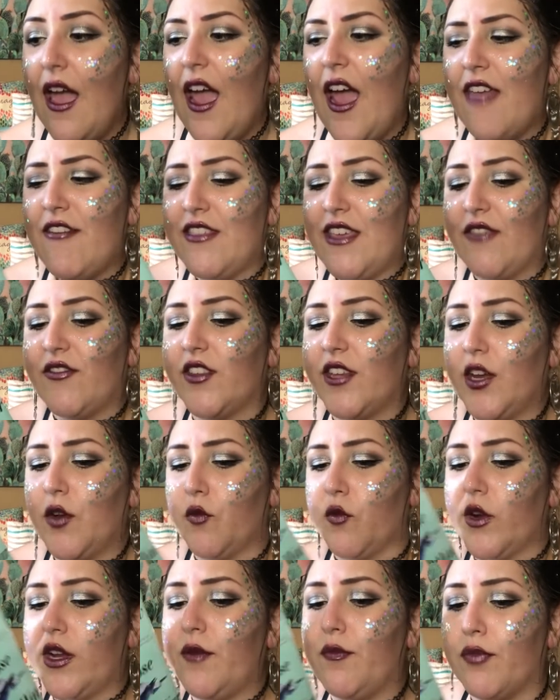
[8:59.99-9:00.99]
and then they have to like
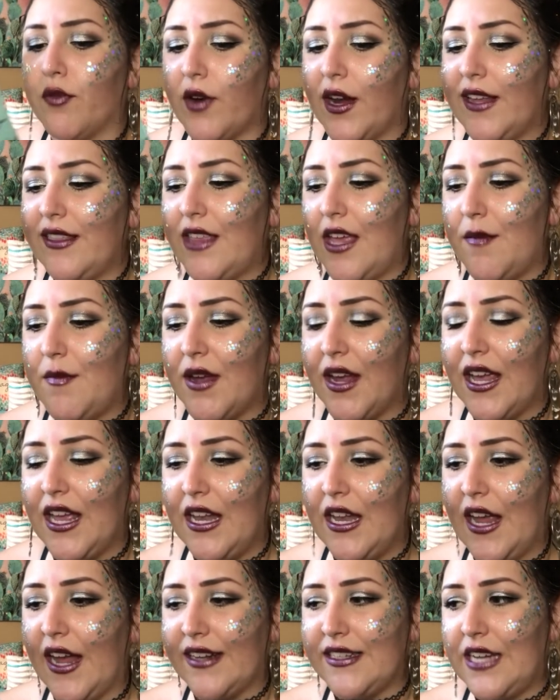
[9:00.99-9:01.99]
rebraid them and
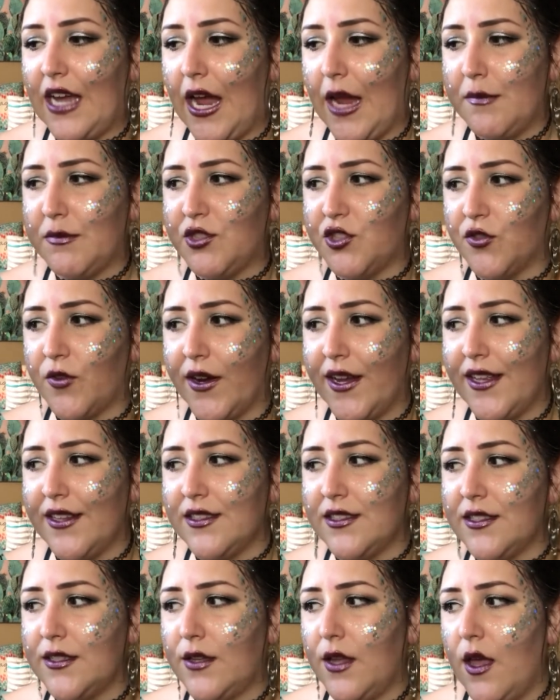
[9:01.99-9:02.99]
connect time
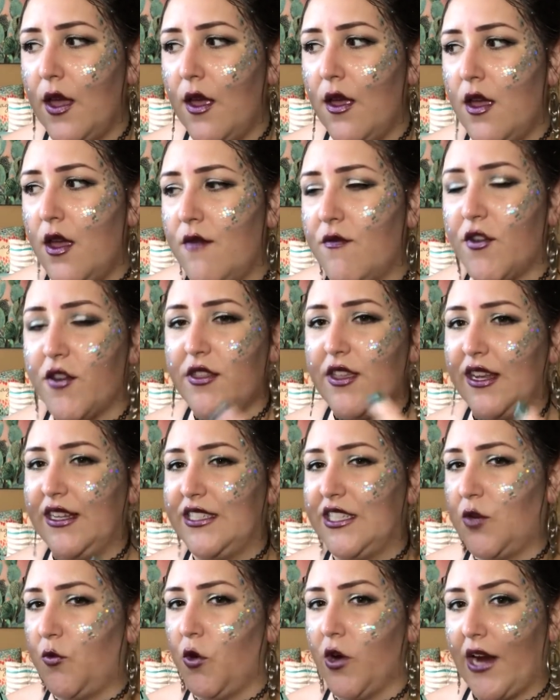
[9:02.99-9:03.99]
strands for things
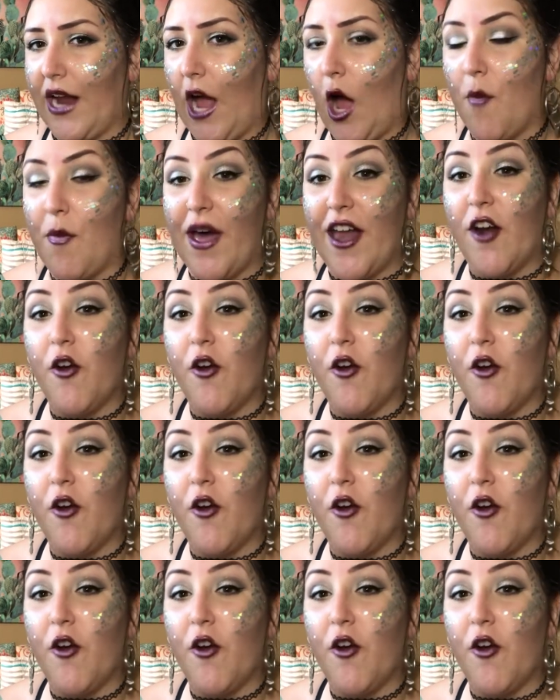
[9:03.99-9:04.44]
to work out. But I